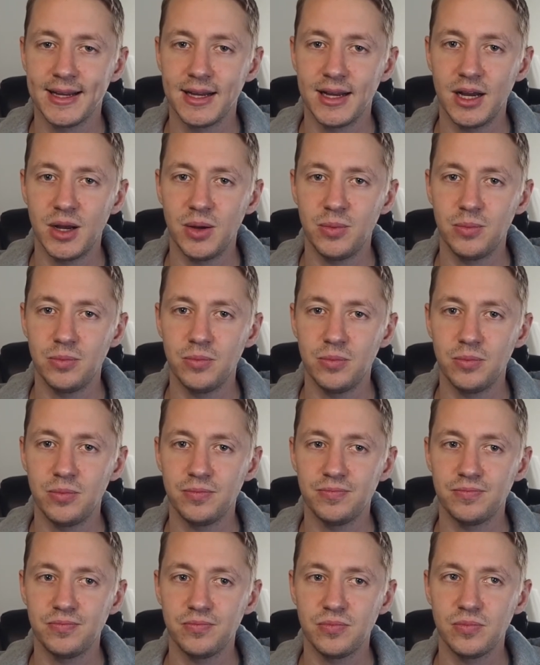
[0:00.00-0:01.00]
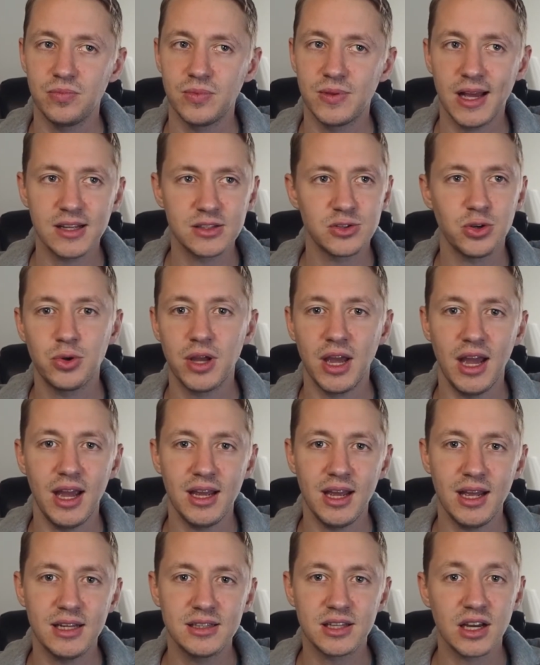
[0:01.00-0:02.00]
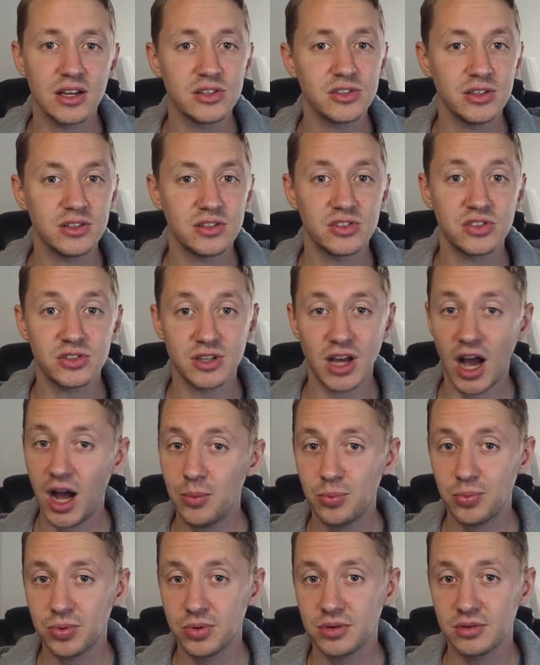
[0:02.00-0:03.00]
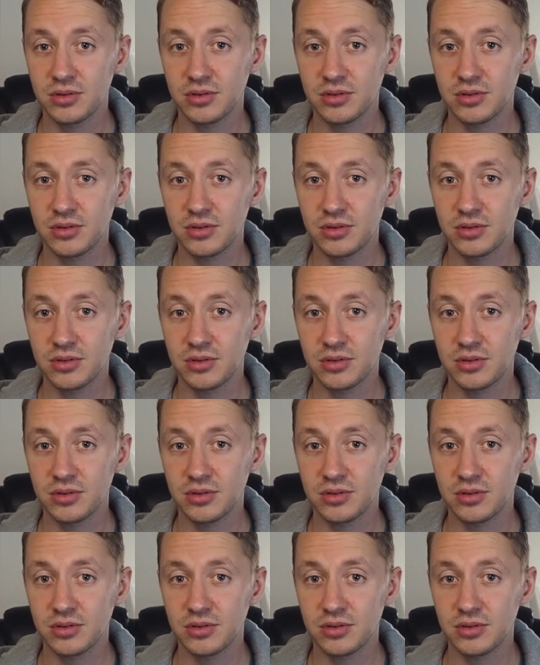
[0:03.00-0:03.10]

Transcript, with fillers: um, that's okay it doesn't stop